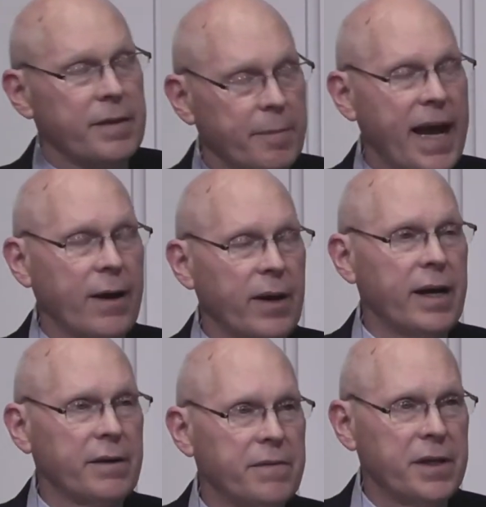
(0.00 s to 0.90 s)
the
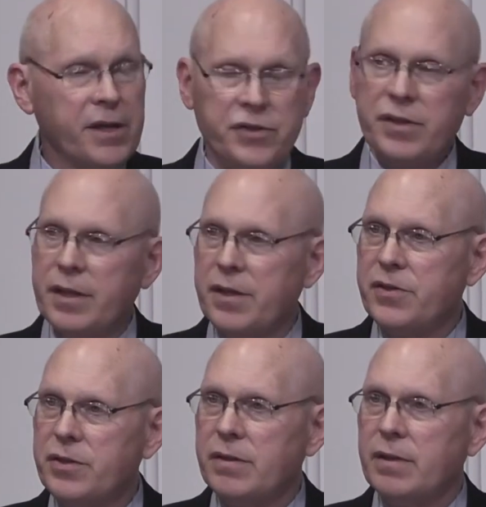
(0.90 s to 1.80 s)
background of this
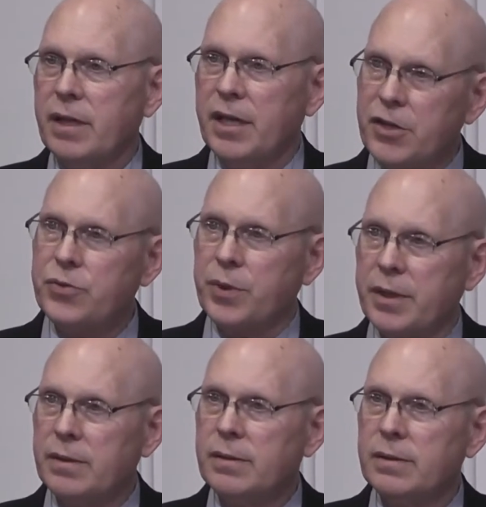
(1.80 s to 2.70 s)
is
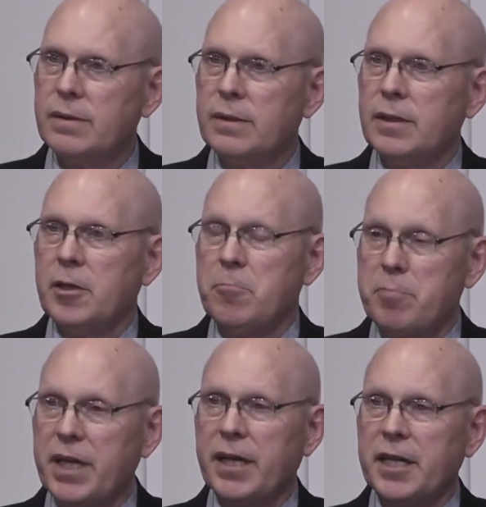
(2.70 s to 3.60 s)
Israel
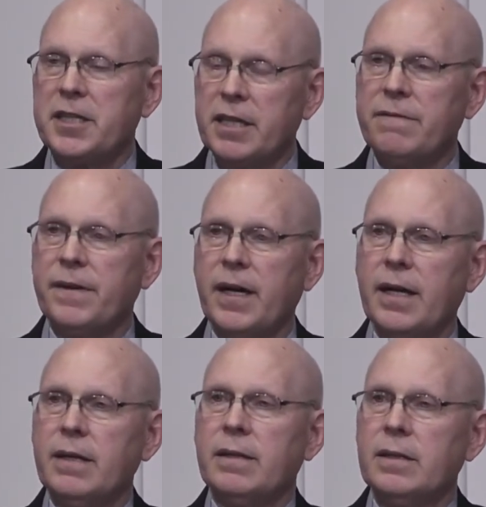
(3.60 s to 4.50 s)
being
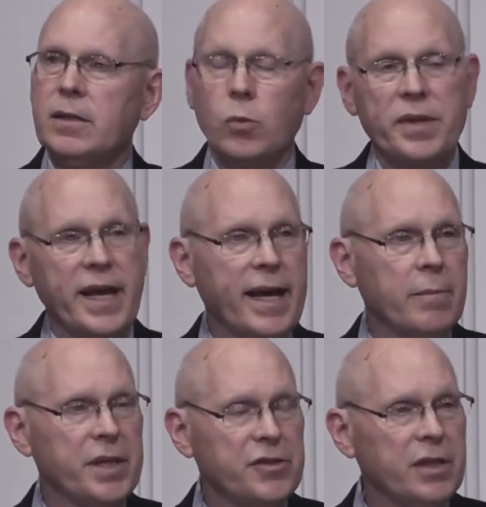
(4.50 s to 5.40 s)
identified with
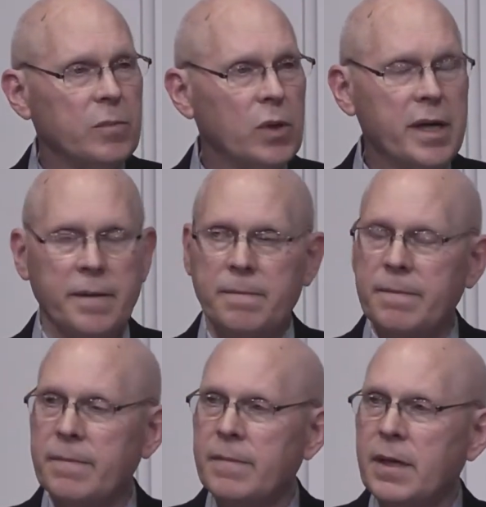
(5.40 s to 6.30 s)
Adam in some way.
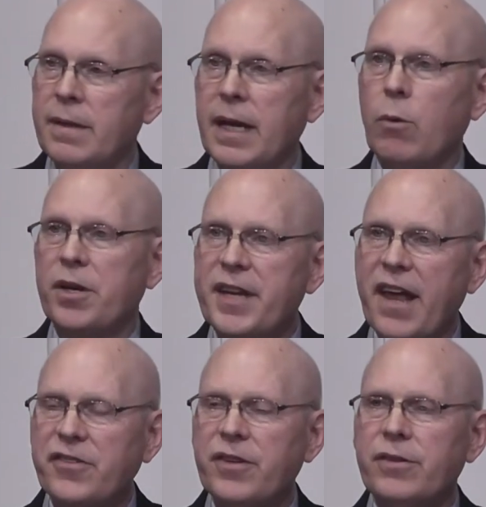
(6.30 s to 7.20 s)
They were
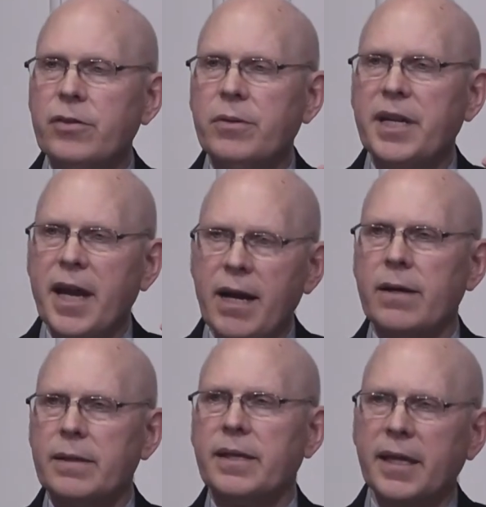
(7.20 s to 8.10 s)
destined to
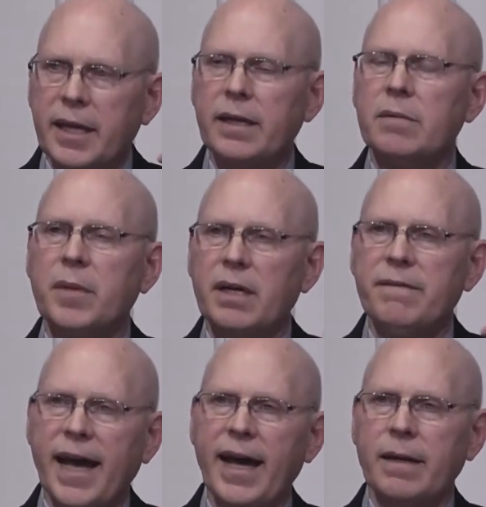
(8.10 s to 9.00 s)
inherit the kingdom
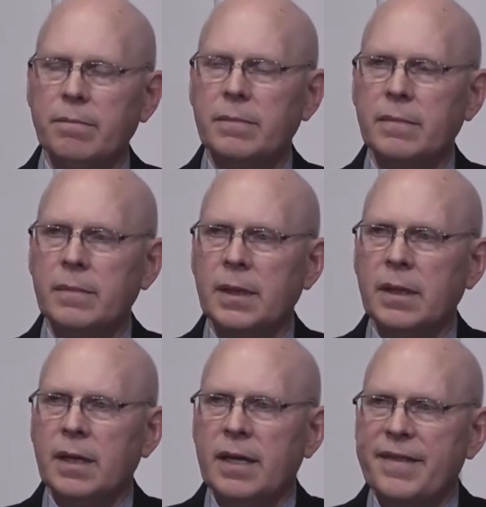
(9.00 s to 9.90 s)
of Adam.
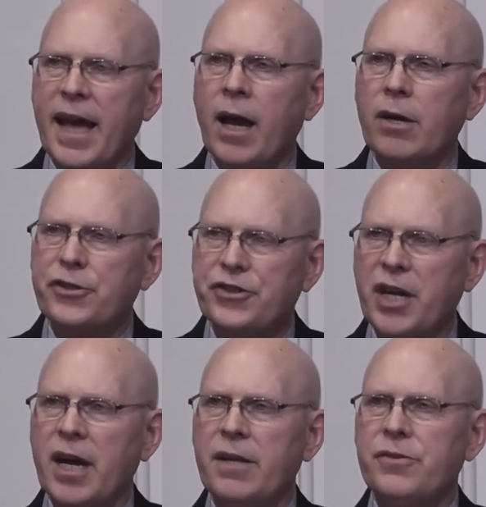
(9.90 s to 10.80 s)
They are
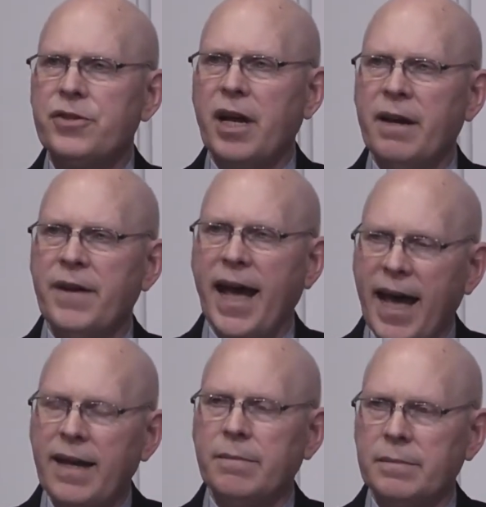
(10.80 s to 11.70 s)
sons of
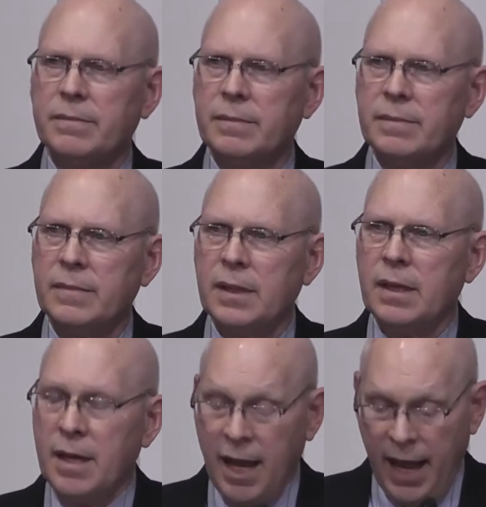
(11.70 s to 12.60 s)
Adam.
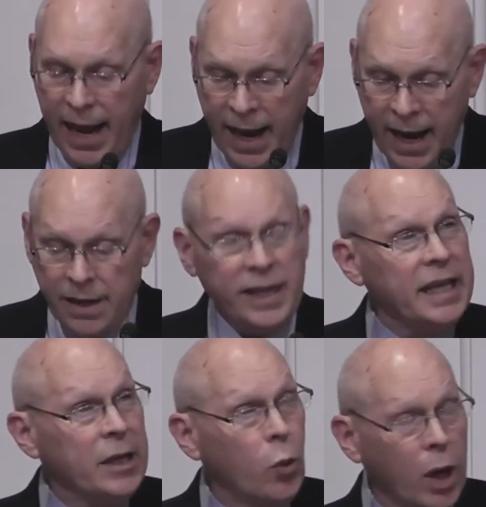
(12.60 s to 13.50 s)
And
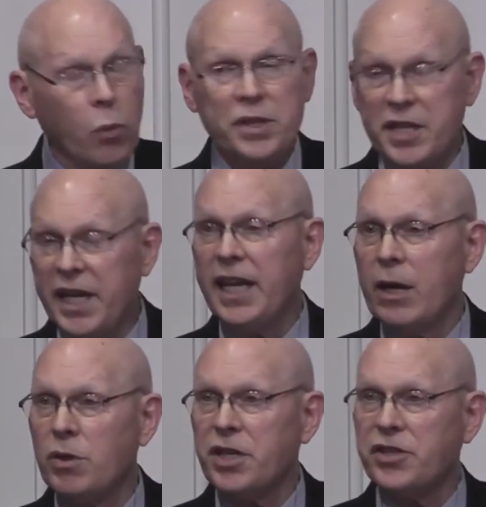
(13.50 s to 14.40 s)
what was he?
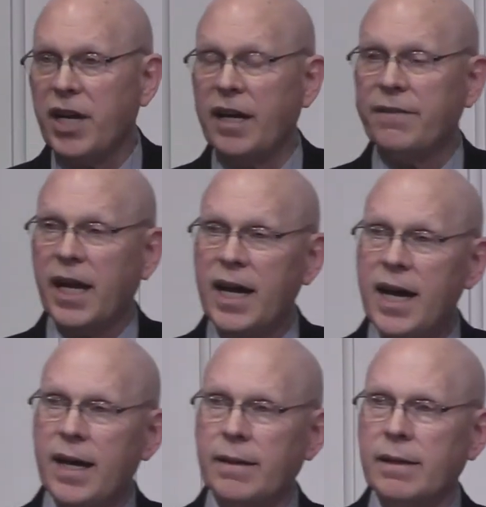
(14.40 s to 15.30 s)
He was a son of
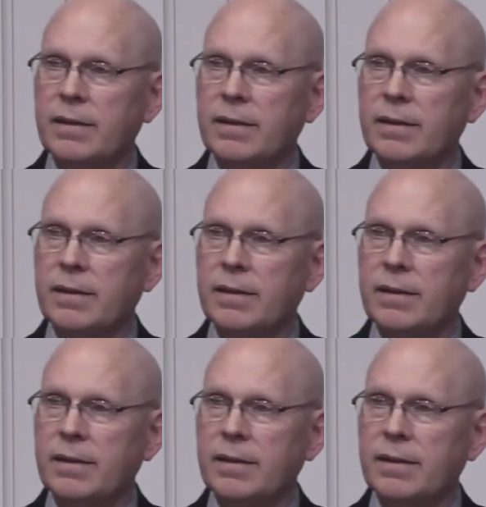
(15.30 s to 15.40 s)
God.